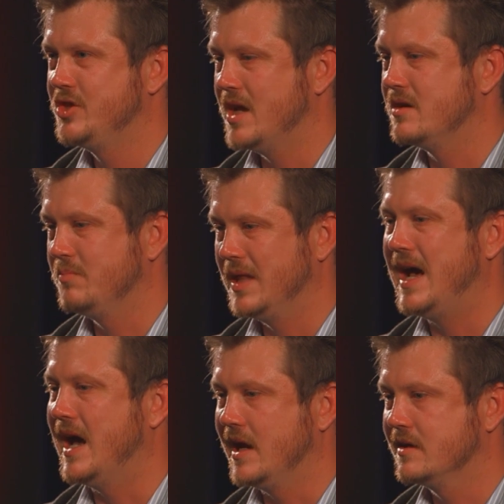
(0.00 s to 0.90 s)
gender
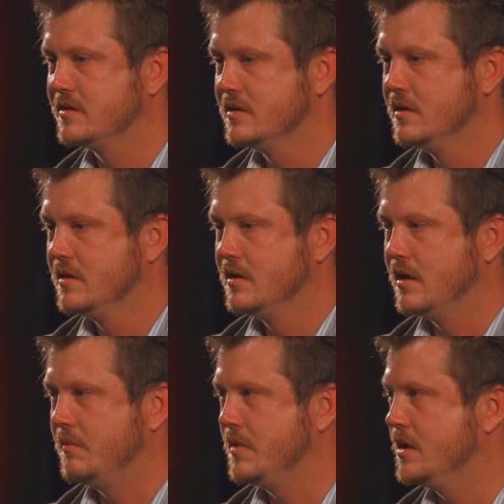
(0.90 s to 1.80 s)
blind.
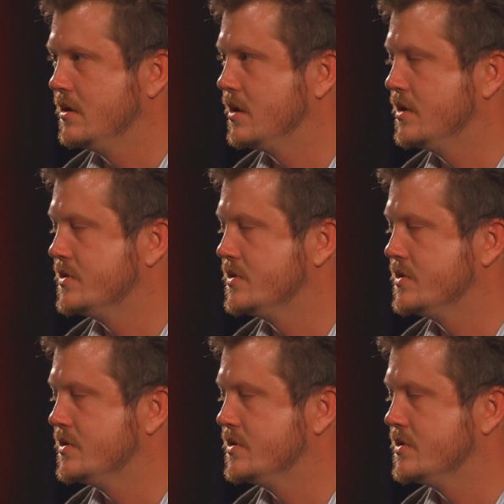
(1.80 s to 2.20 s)
I mean,